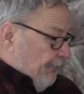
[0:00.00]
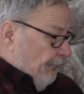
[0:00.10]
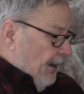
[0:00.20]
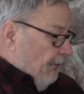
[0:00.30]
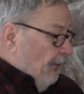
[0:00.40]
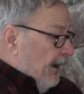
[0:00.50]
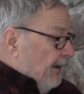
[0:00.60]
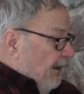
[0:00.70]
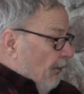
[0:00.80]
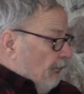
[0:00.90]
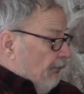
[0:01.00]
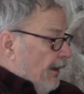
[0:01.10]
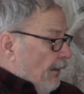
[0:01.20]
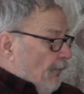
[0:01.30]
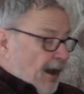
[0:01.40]
run away, and he'll
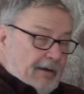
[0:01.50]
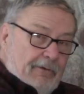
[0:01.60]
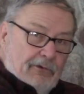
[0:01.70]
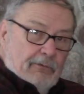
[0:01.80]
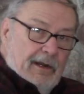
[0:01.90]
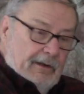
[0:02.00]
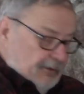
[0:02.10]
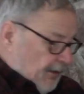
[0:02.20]
run them out of his range,